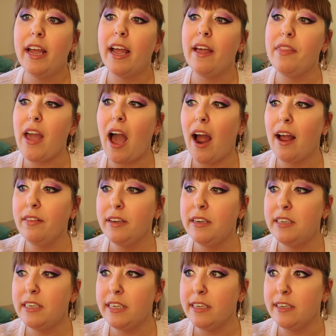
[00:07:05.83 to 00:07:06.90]
And the
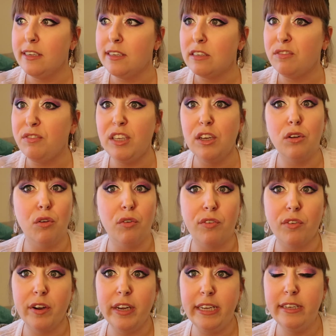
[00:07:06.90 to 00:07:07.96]
island is vehicle
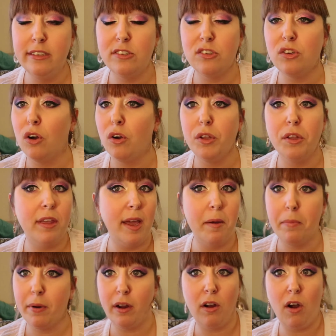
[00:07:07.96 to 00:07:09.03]
free, so you
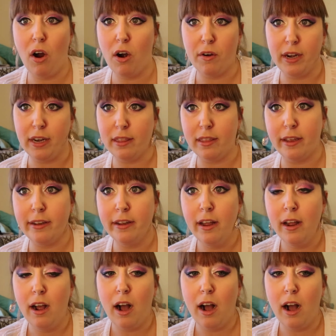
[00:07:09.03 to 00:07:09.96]
can't bring a car or anything.